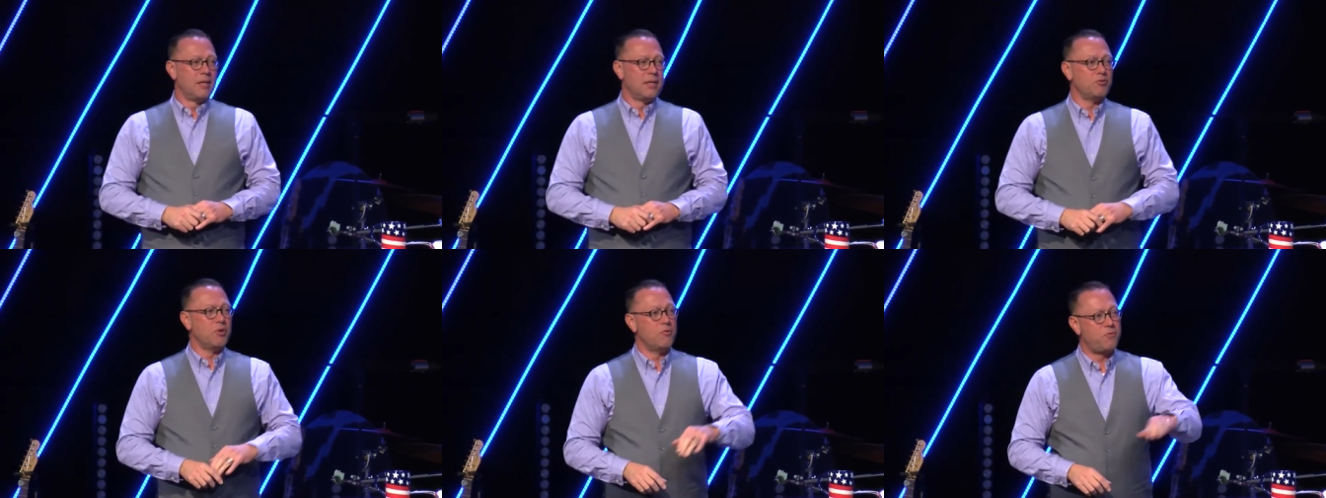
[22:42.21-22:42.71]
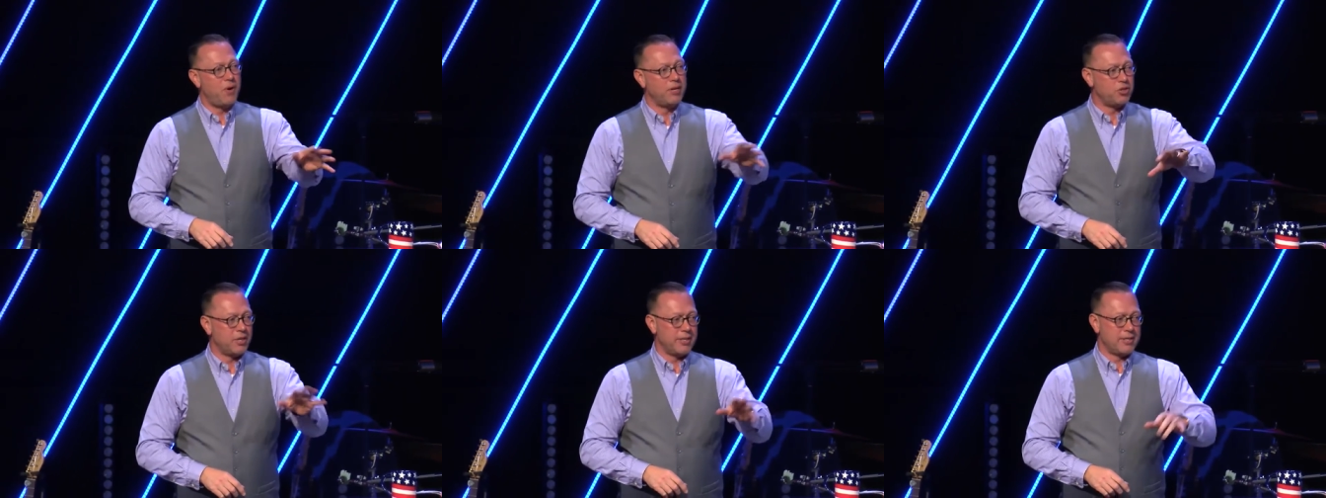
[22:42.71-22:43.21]
There's no
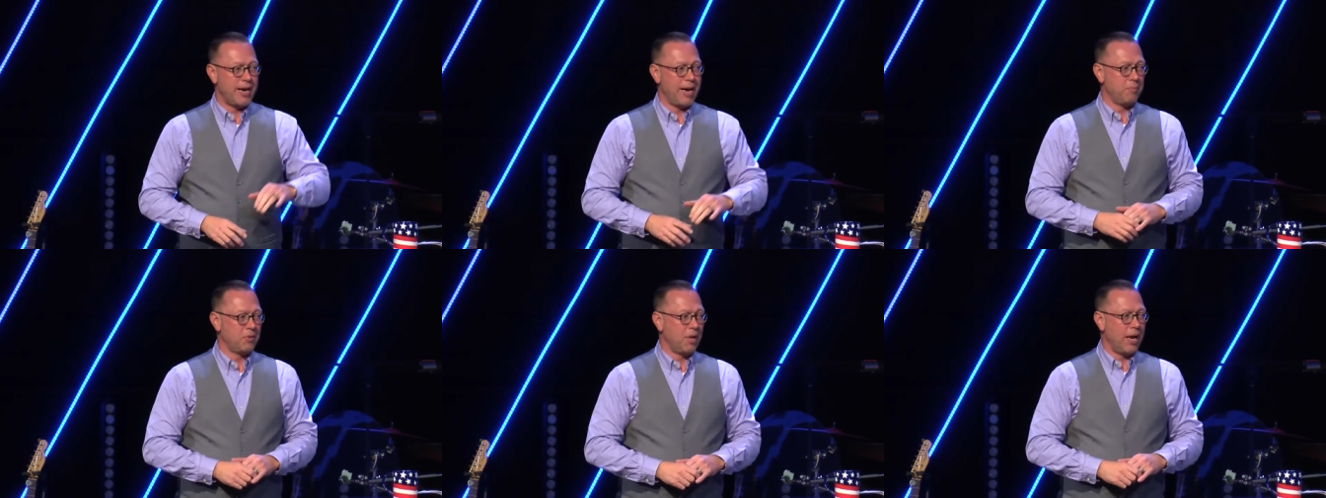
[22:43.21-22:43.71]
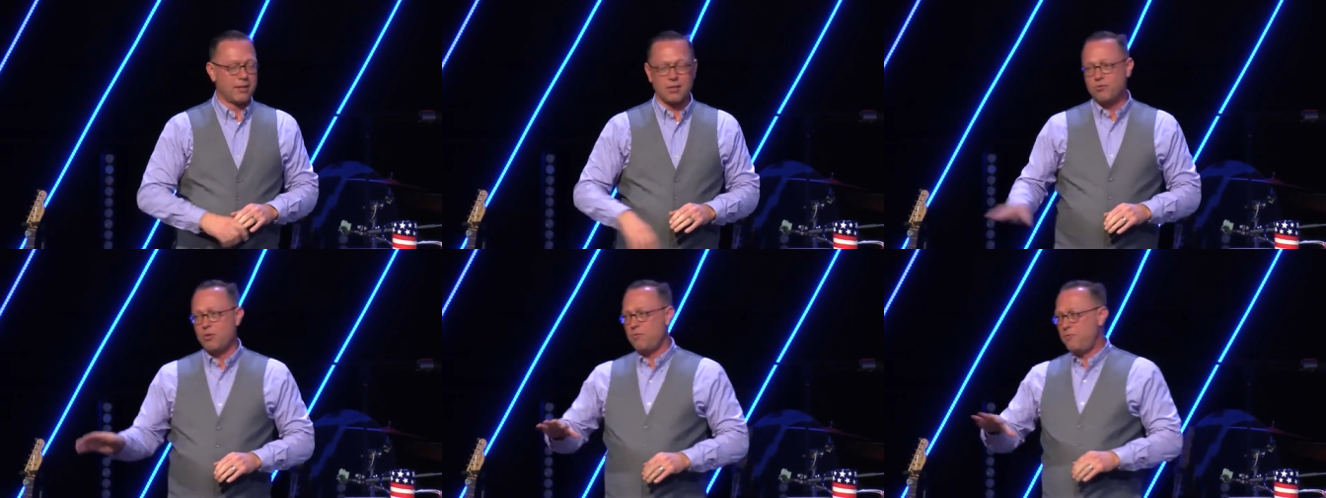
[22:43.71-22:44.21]
fudging a time clock.
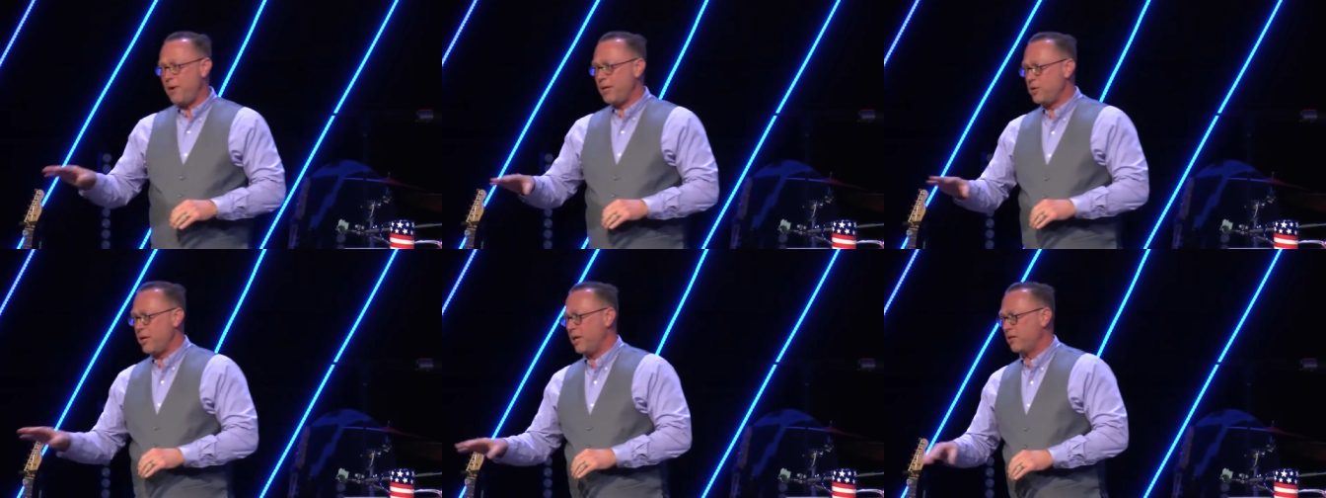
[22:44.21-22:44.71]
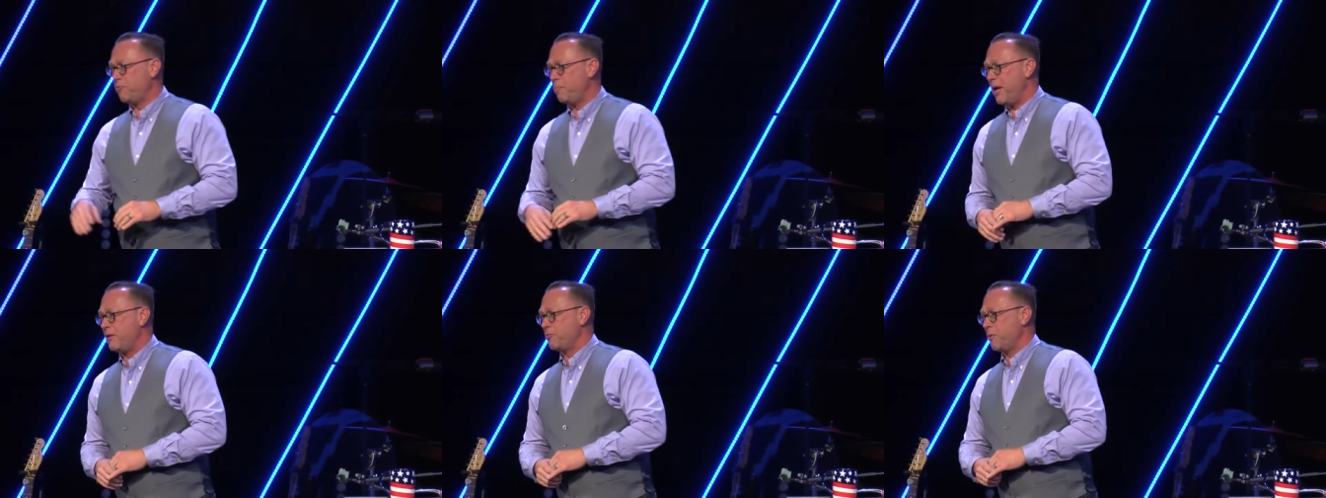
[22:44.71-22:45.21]
There's no fudging an
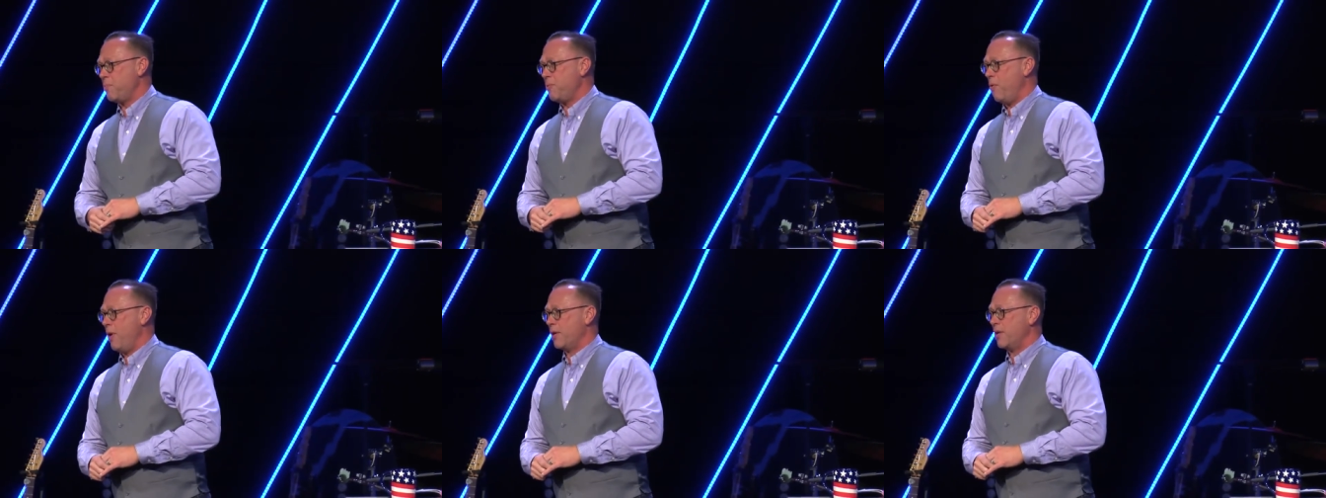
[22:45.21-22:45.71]
expense report.